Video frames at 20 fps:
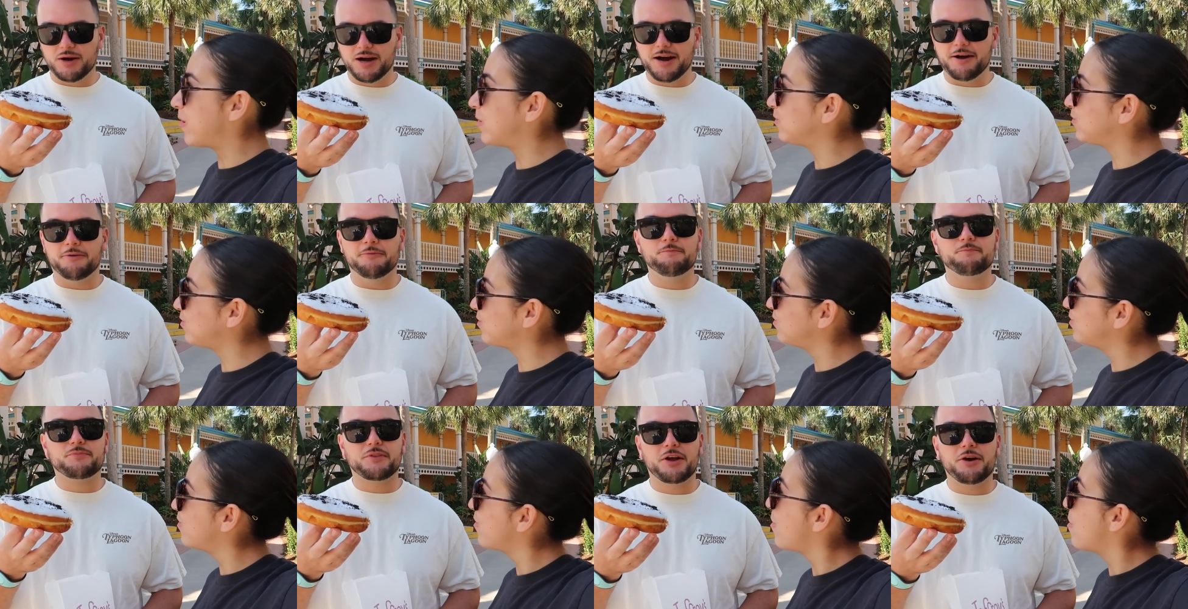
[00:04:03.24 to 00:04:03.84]
Speaker 1: wow.
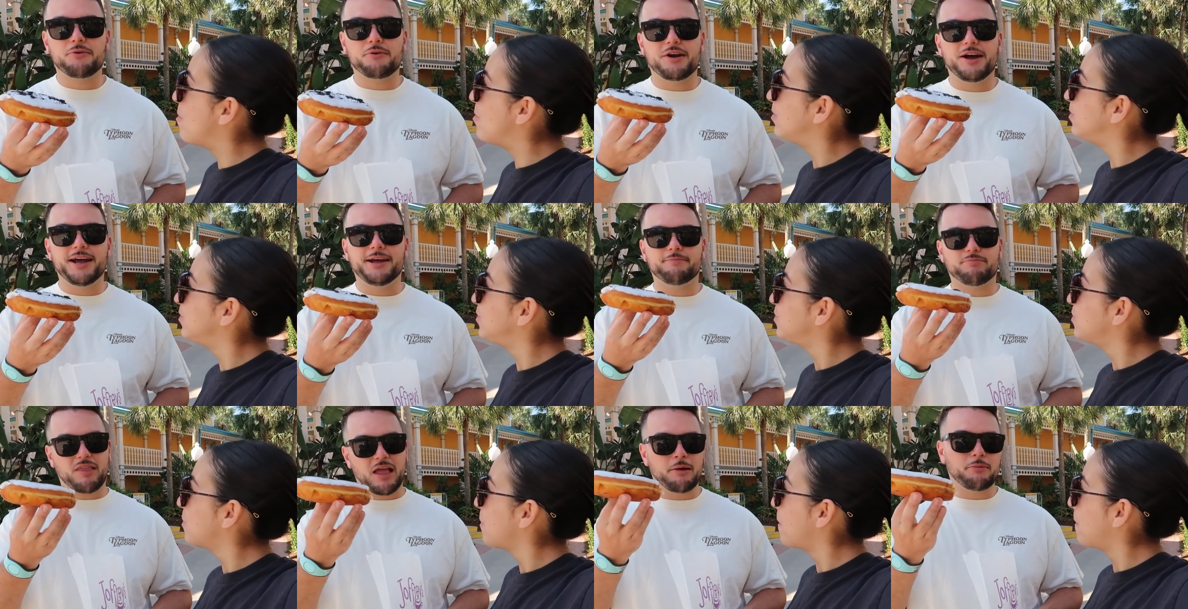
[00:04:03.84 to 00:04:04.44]
All
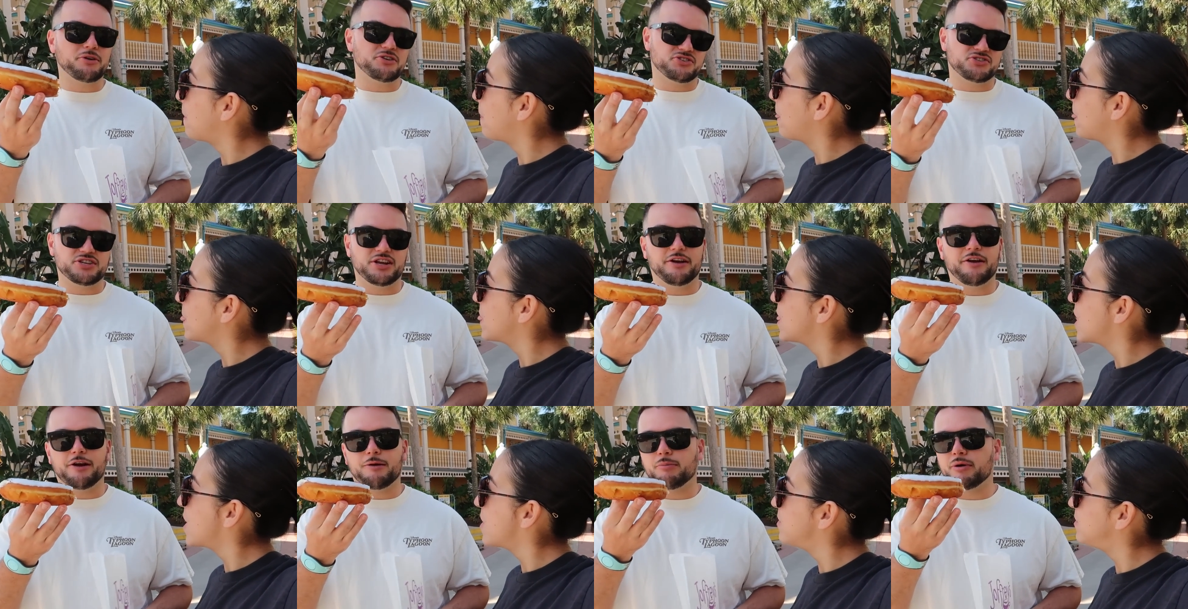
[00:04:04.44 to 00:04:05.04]
right. I'm going to
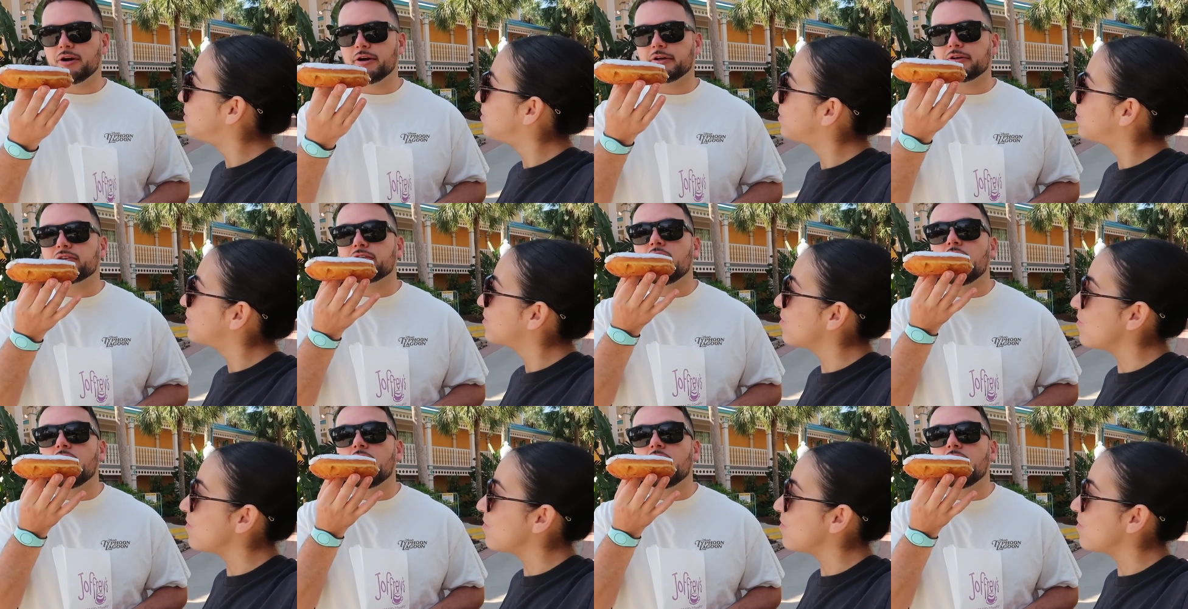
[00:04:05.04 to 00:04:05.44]
sit here, donut.